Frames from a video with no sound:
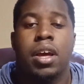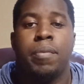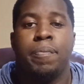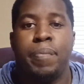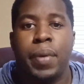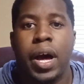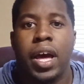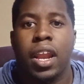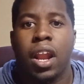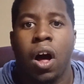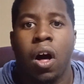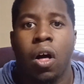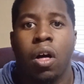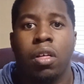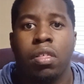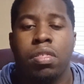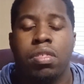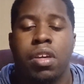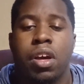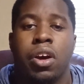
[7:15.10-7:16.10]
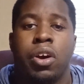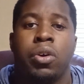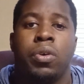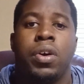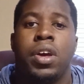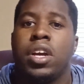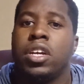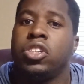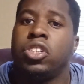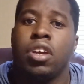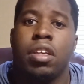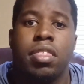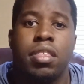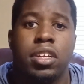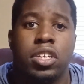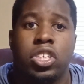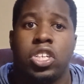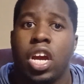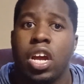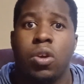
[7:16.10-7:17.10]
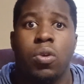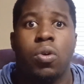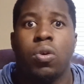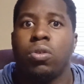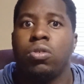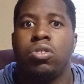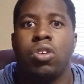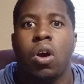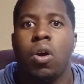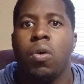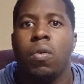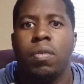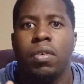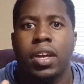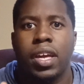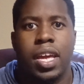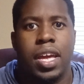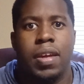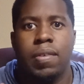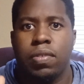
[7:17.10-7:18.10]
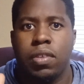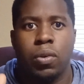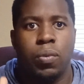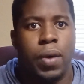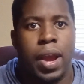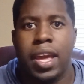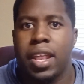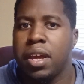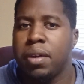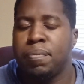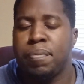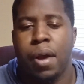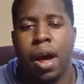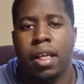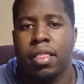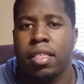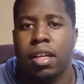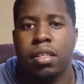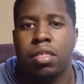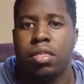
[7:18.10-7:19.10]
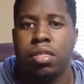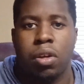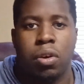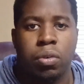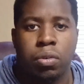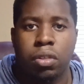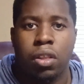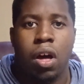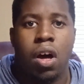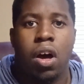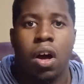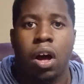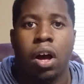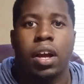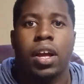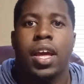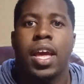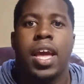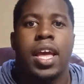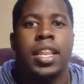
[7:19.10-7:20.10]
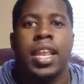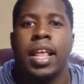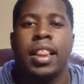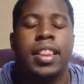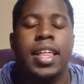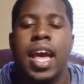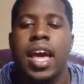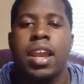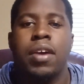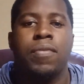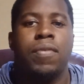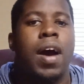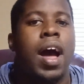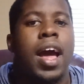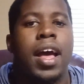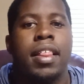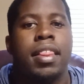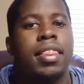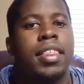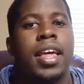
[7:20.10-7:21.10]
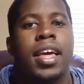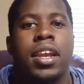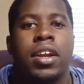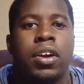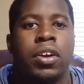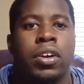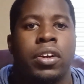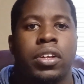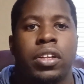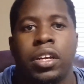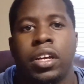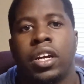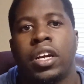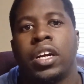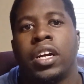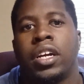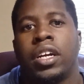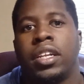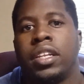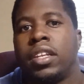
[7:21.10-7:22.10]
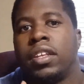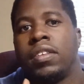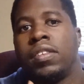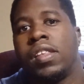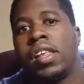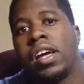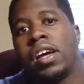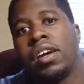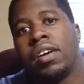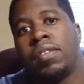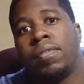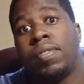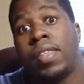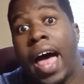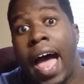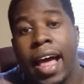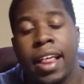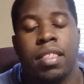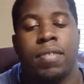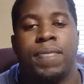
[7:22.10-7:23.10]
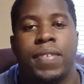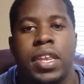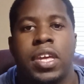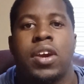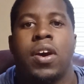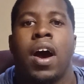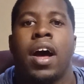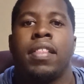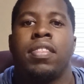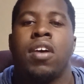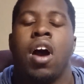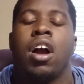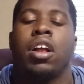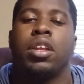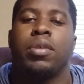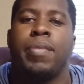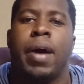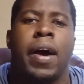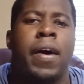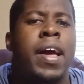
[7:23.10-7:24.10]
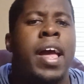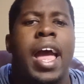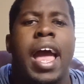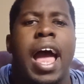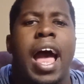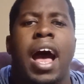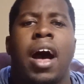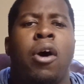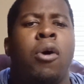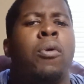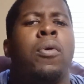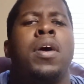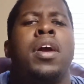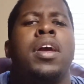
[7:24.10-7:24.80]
But also, just in general, don't keep the waiting process so long. That's kind of why I said earlier in the last video, I talked about how